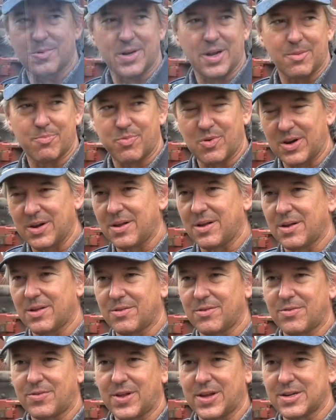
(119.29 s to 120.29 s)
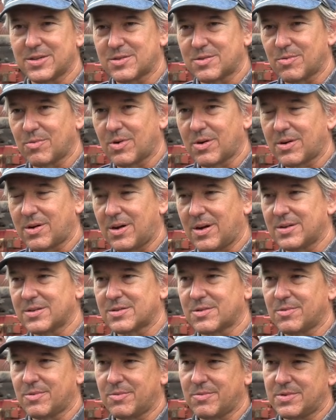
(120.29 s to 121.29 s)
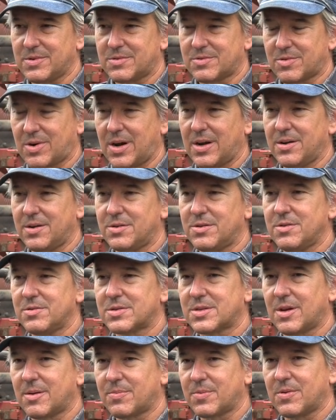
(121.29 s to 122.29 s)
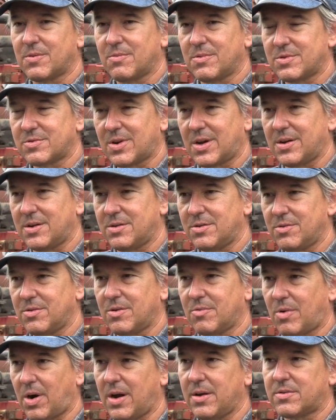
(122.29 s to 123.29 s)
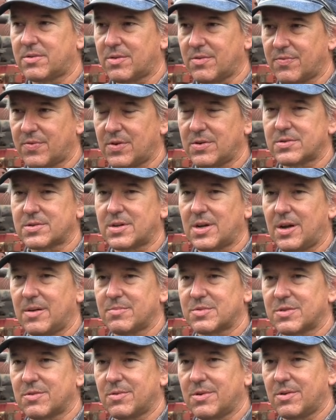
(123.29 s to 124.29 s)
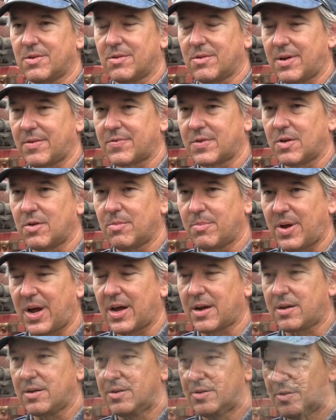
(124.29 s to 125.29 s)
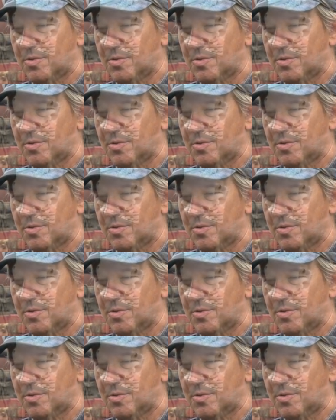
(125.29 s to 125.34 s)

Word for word: We got plenty of other things to work on, so when we try to do something, we try to do it right the first time so we don't have to go back and